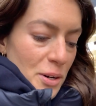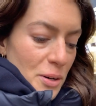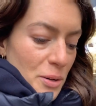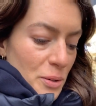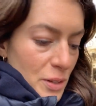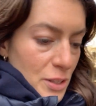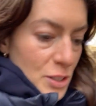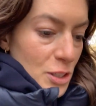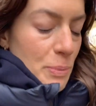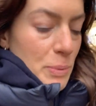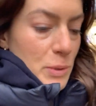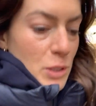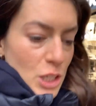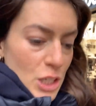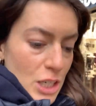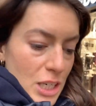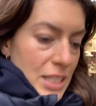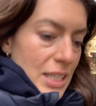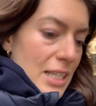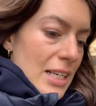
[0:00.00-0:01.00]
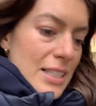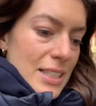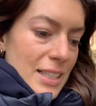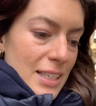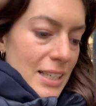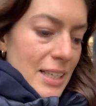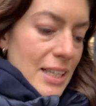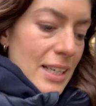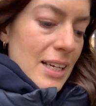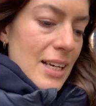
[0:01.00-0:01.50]
all these opportunities.
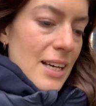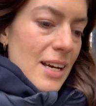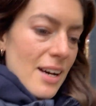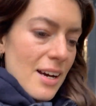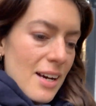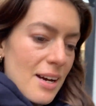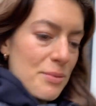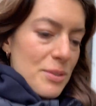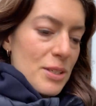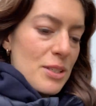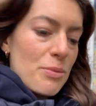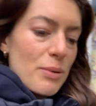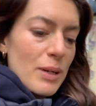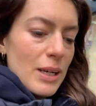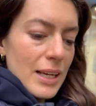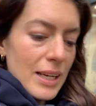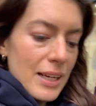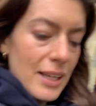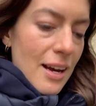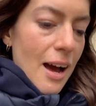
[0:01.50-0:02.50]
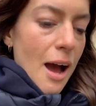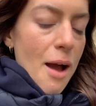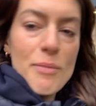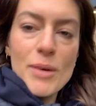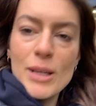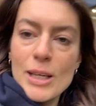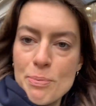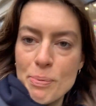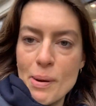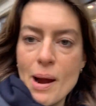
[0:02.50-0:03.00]
And I'm
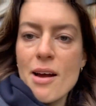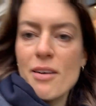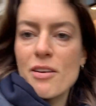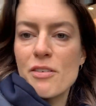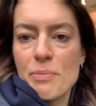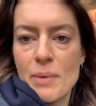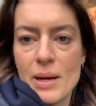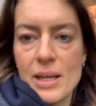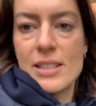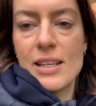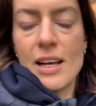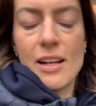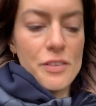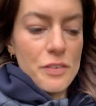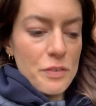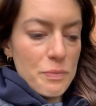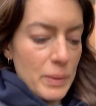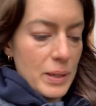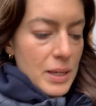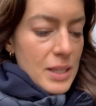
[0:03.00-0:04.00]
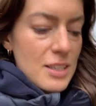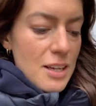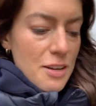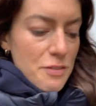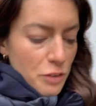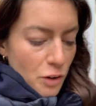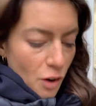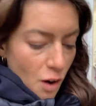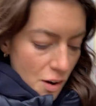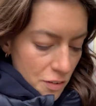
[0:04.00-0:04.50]
really proud of myself, because
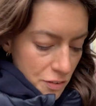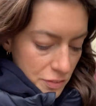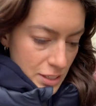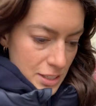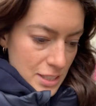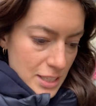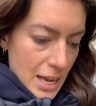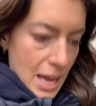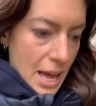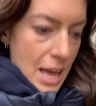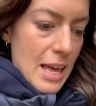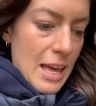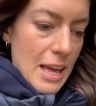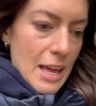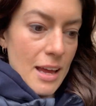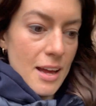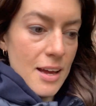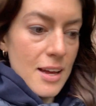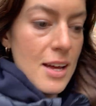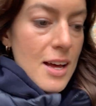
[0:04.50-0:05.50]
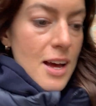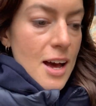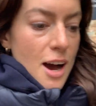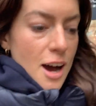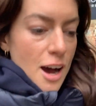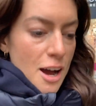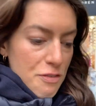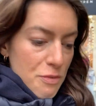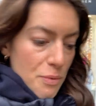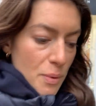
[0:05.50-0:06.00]
I've grafted to get here.
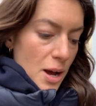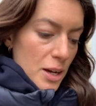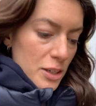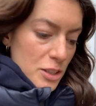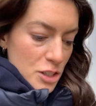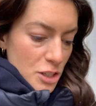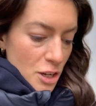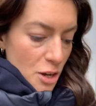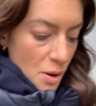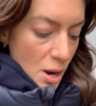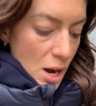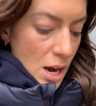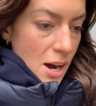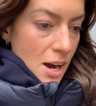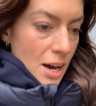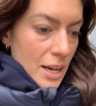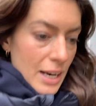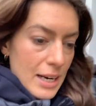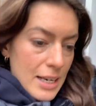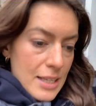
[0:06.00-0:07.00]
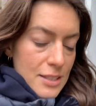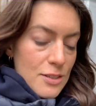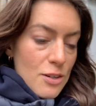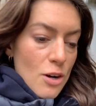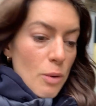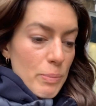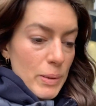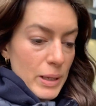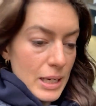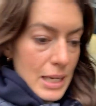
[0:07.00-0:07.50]
I've worked so hard, and it's
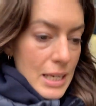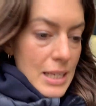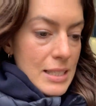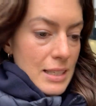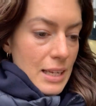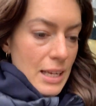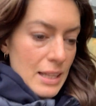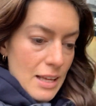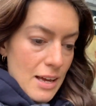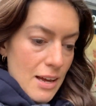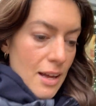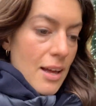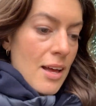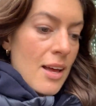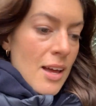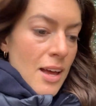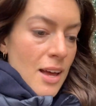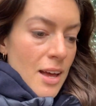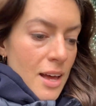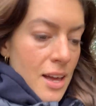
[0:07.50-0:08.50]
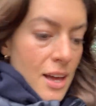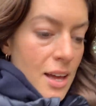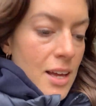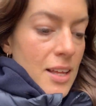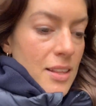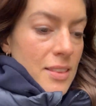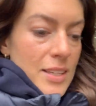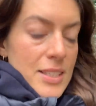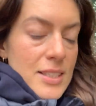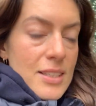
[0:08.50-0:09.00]
not been easy.
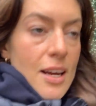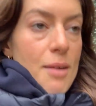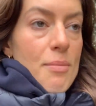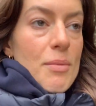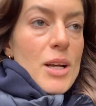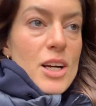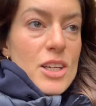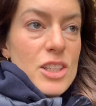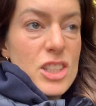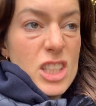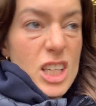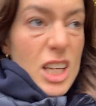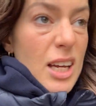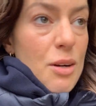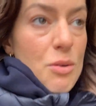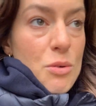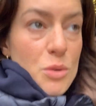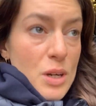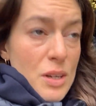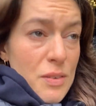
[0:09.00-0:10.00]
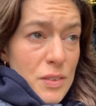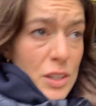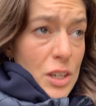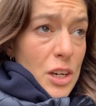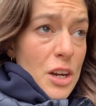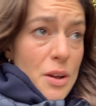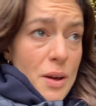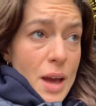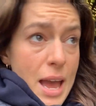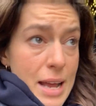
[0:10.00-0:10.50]
This time last year, or even, you
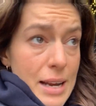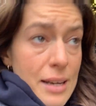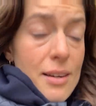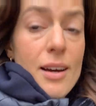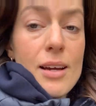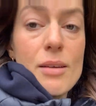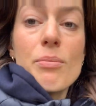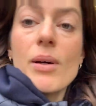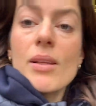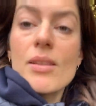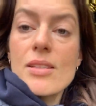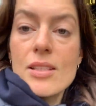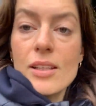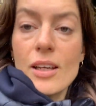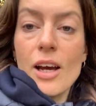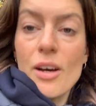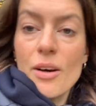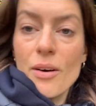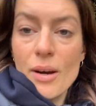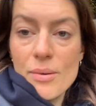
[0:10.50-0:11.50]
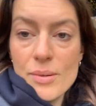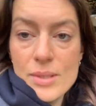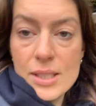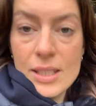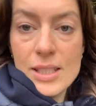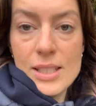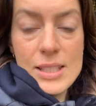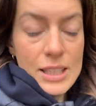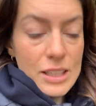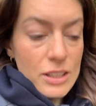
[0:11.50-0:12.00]
know, 8-9 months ago, I was
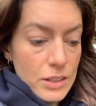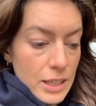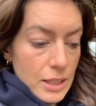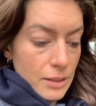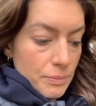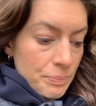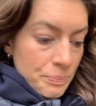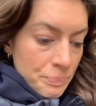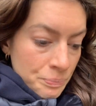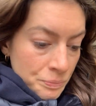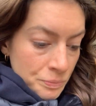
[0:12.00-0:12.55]
considering